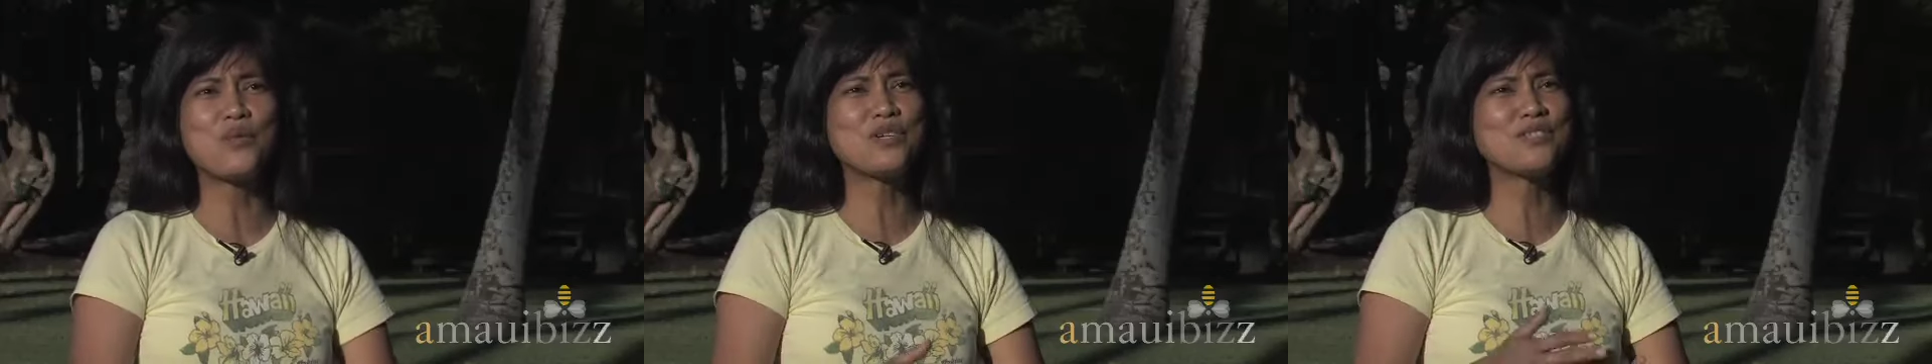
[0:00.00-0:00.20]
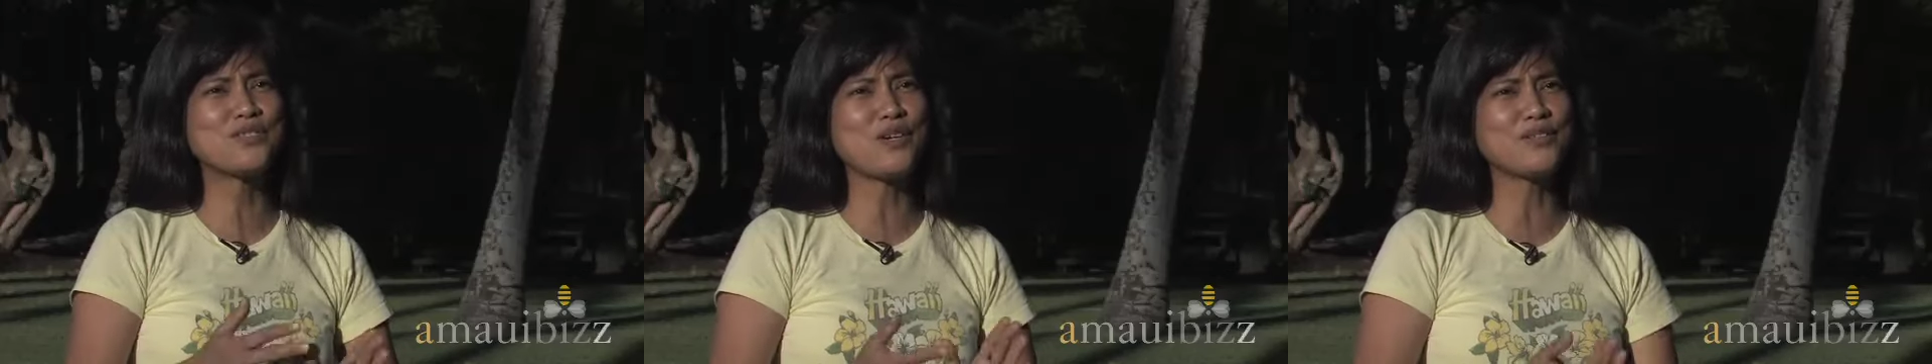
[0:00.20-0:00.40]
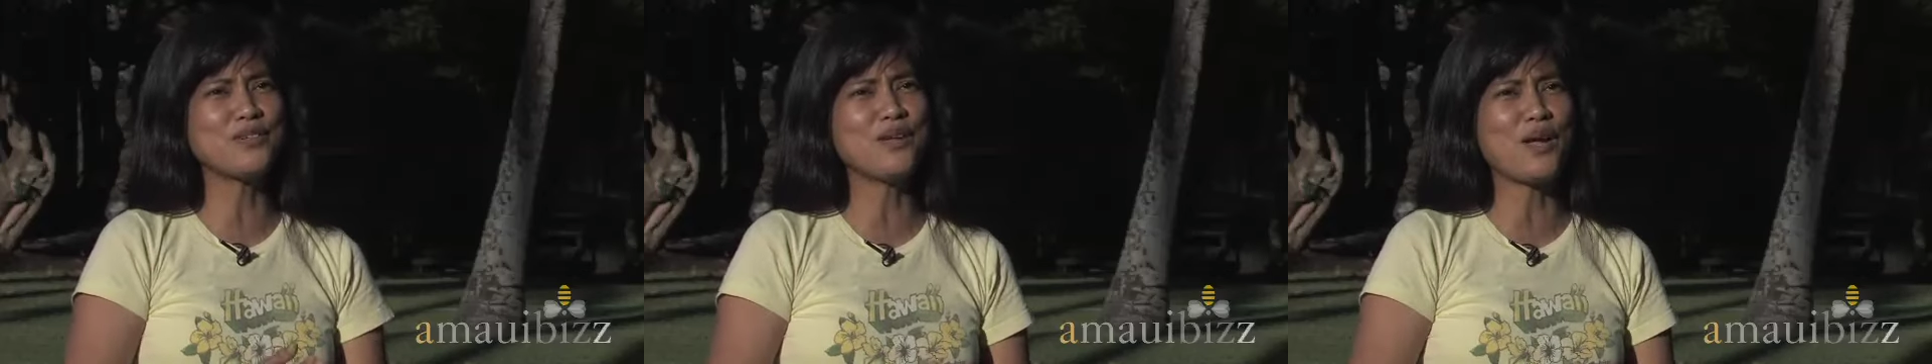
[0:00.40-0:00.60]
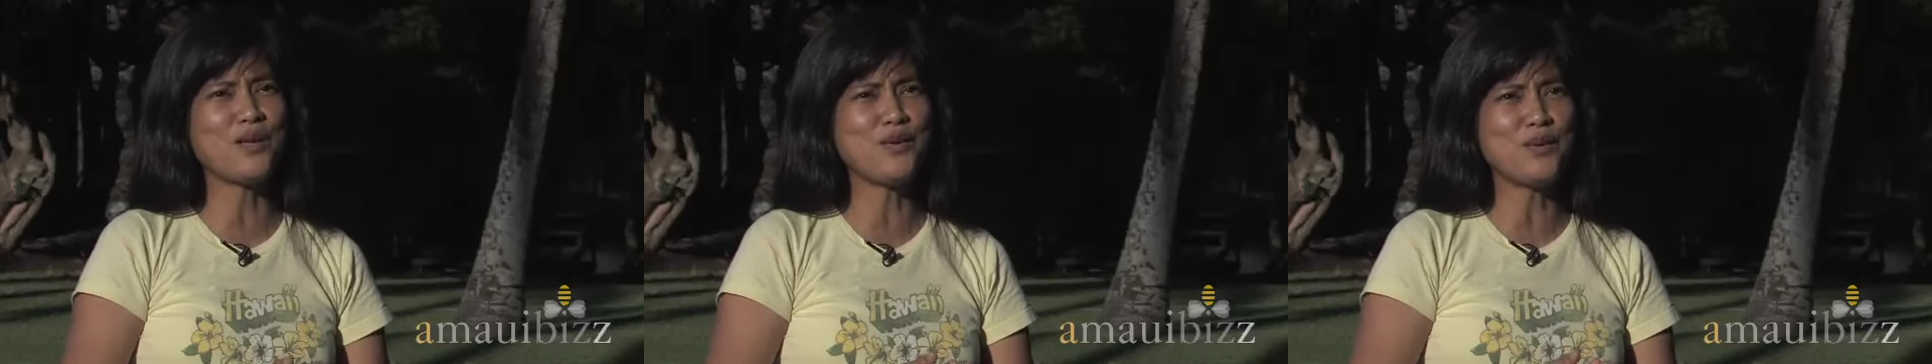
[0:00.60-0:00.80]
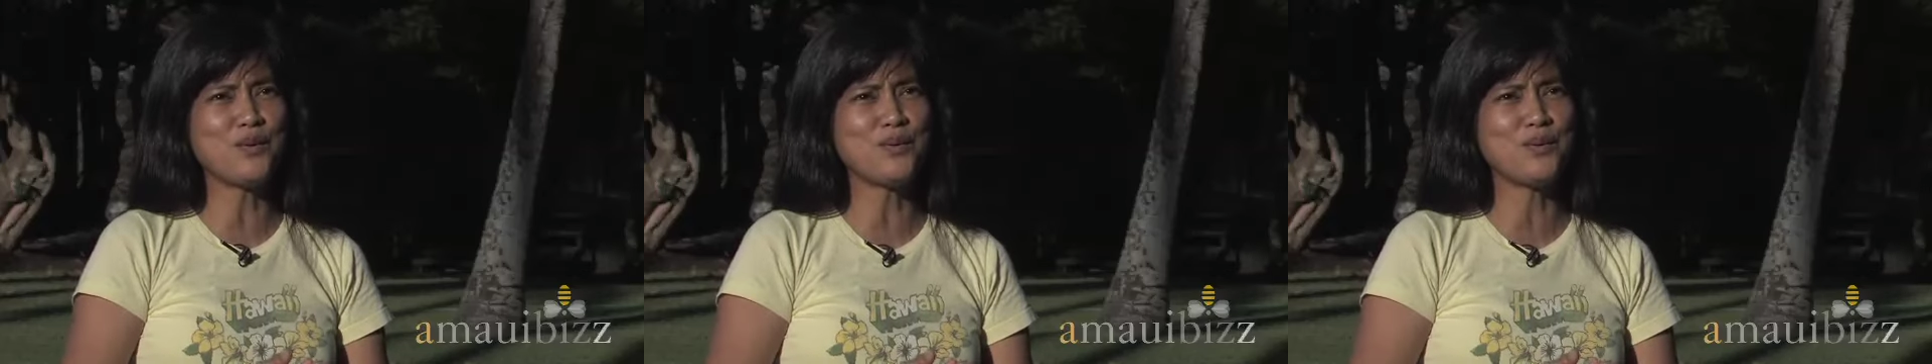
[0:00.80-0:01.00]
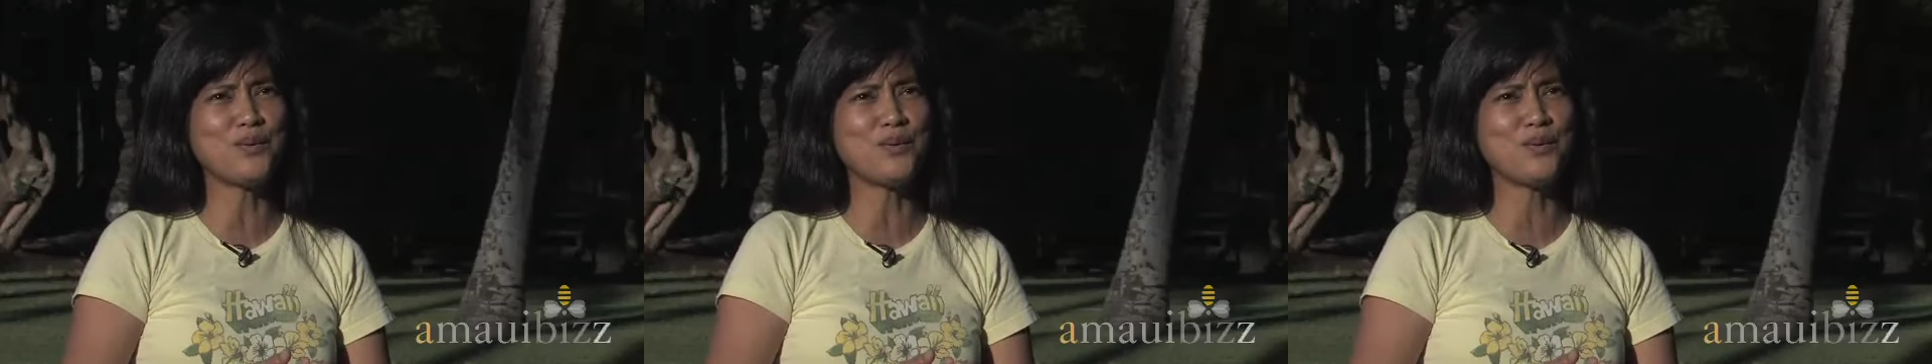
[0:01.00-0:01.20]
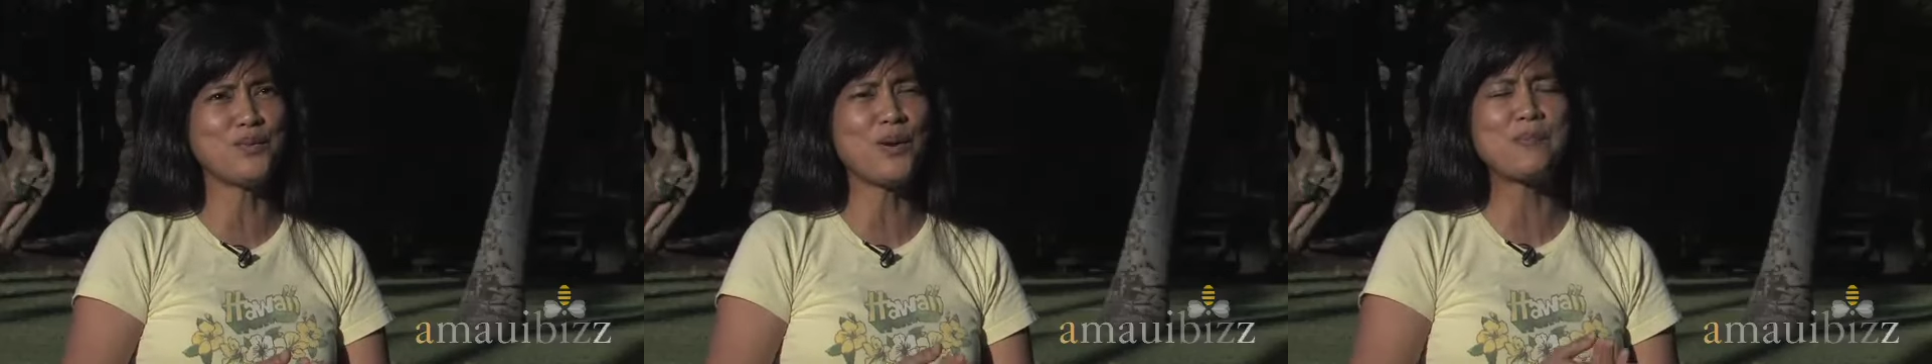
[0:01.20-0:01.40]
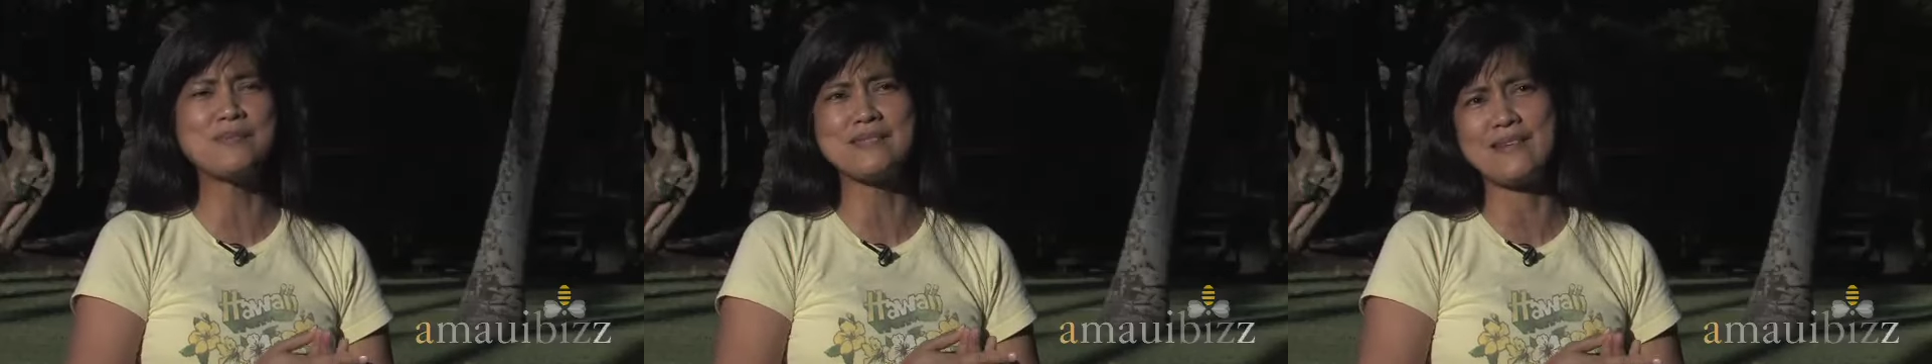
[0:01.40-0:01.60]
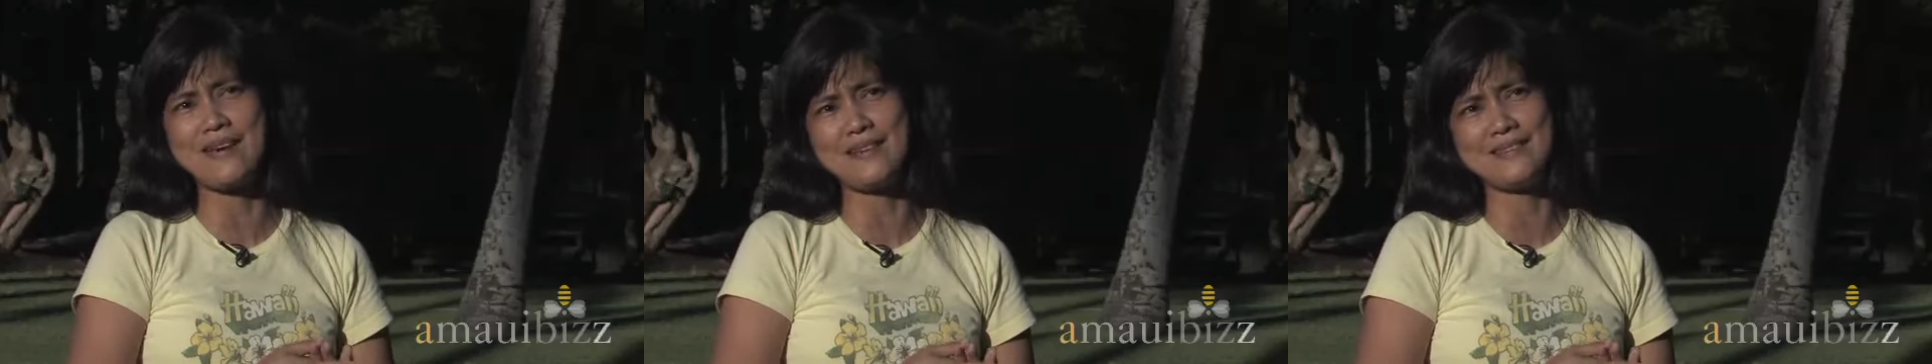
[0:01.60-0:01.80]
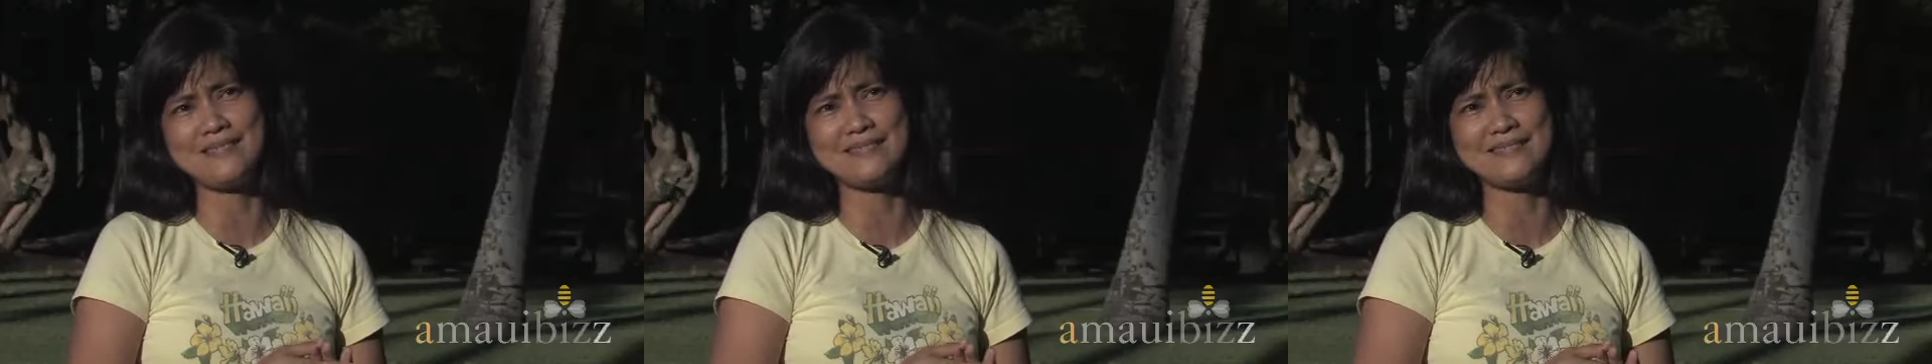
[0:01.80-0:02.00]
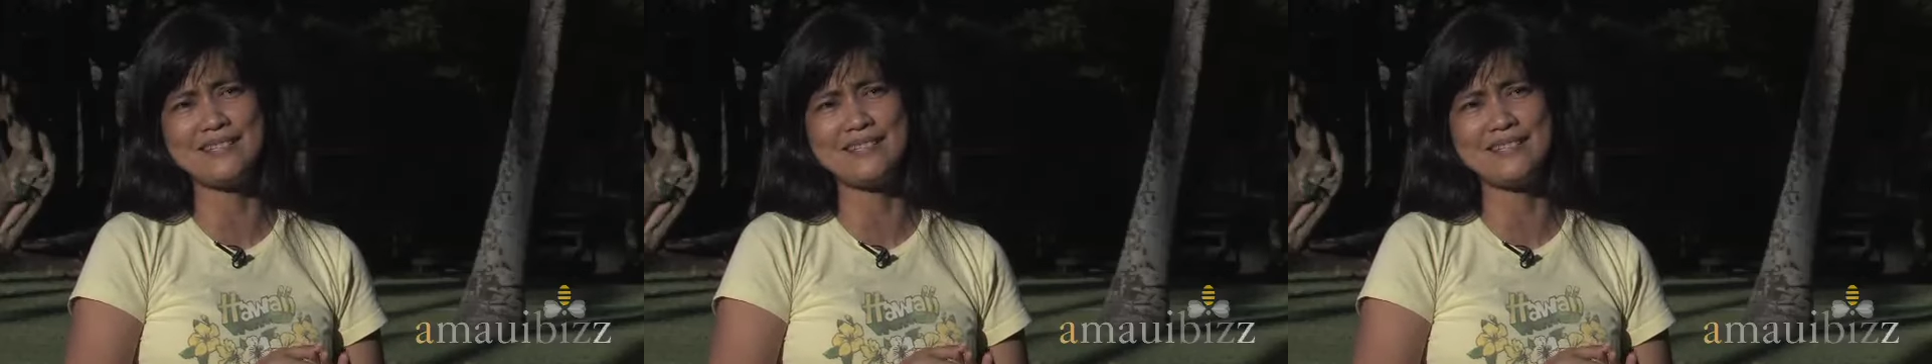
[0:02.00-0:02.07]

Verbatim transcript: we're starting a new website.